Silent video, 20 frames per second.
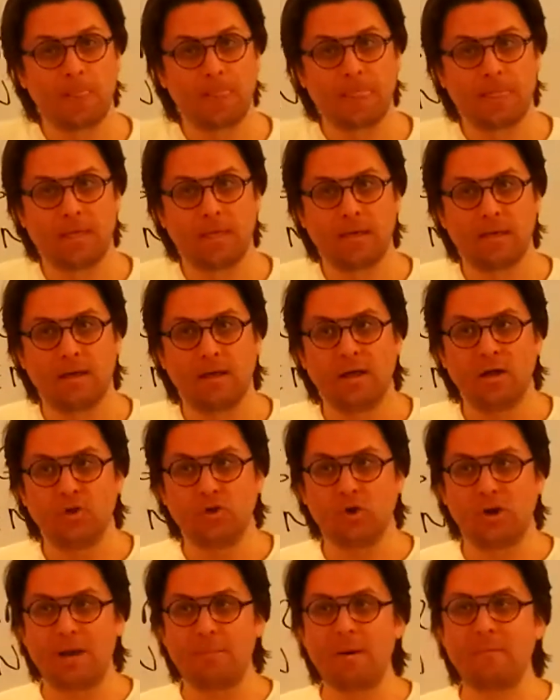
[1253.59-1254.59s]
There is
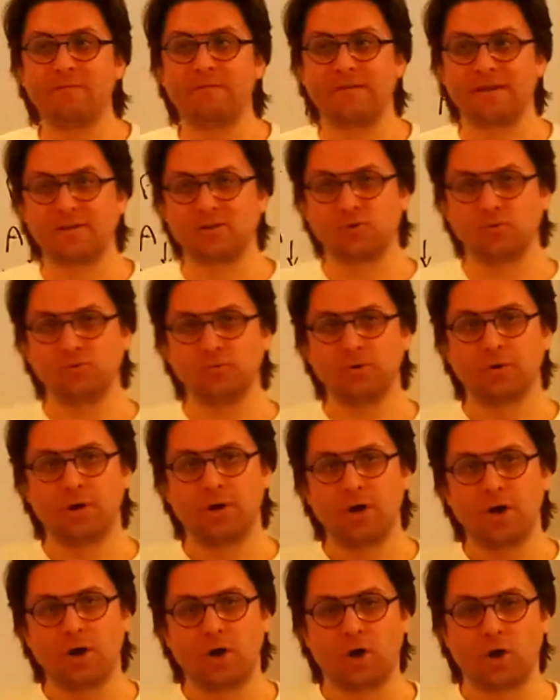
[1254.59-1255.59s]
just
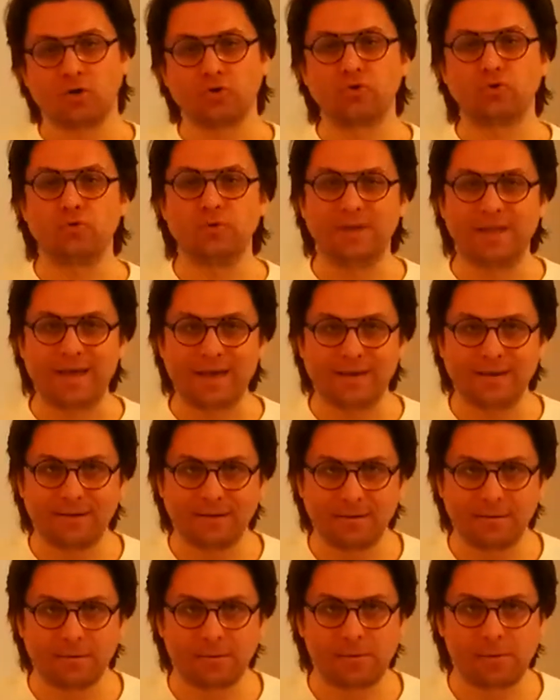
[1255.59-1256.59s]
a starting of
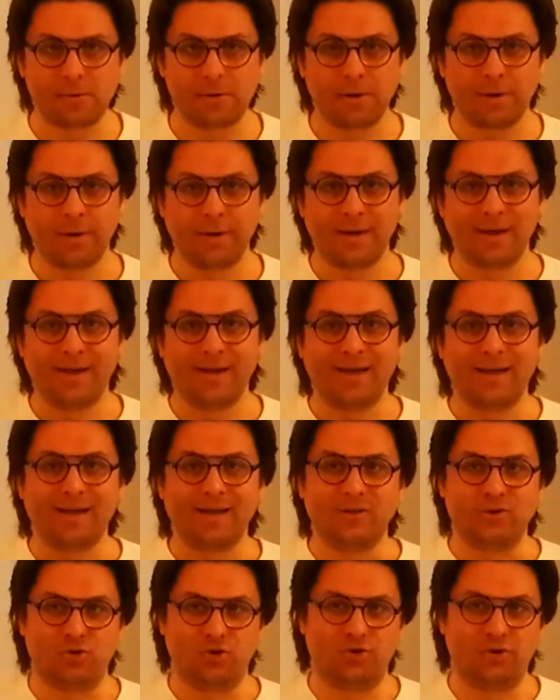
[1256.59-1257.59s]
everything that has been
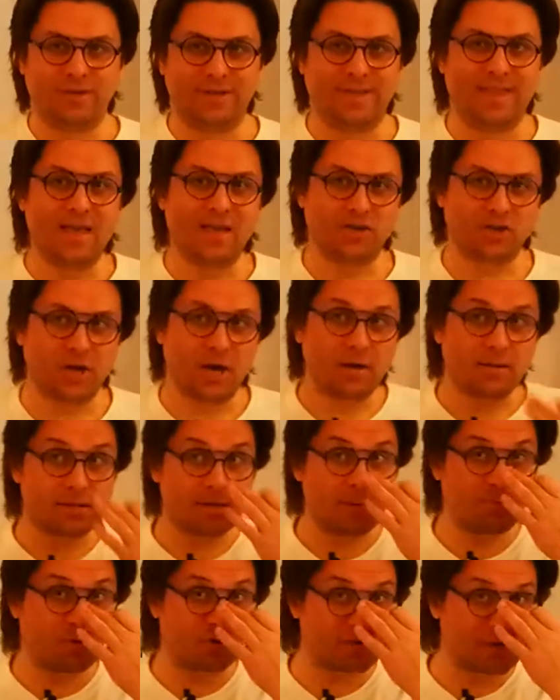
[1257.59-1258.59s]
put in place
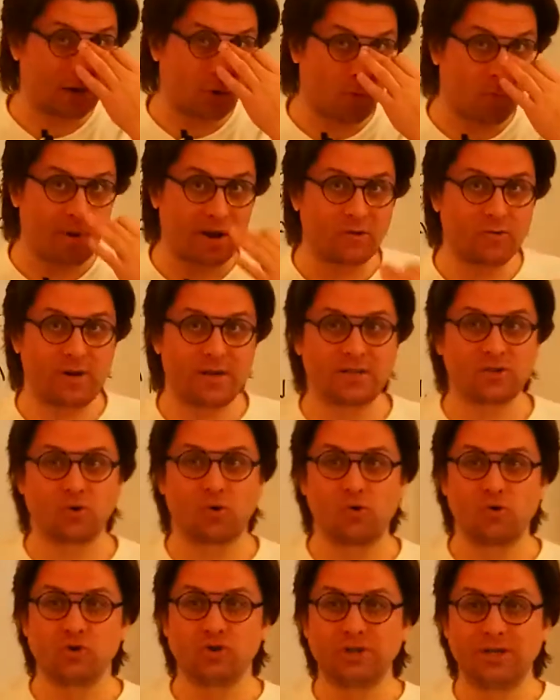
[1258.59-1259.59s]
before. The
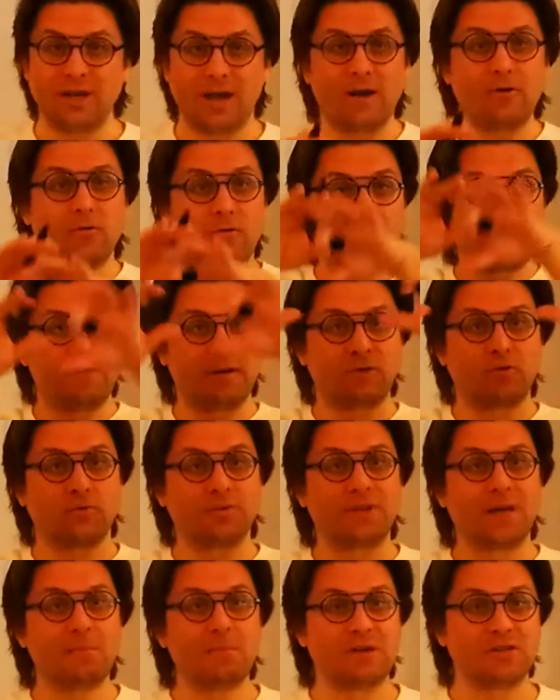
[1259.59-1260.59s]
same way, when you are
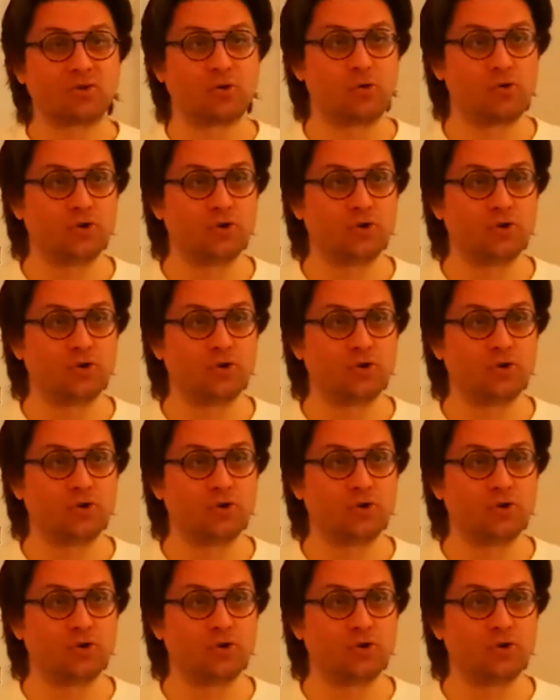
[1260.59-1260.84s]
born,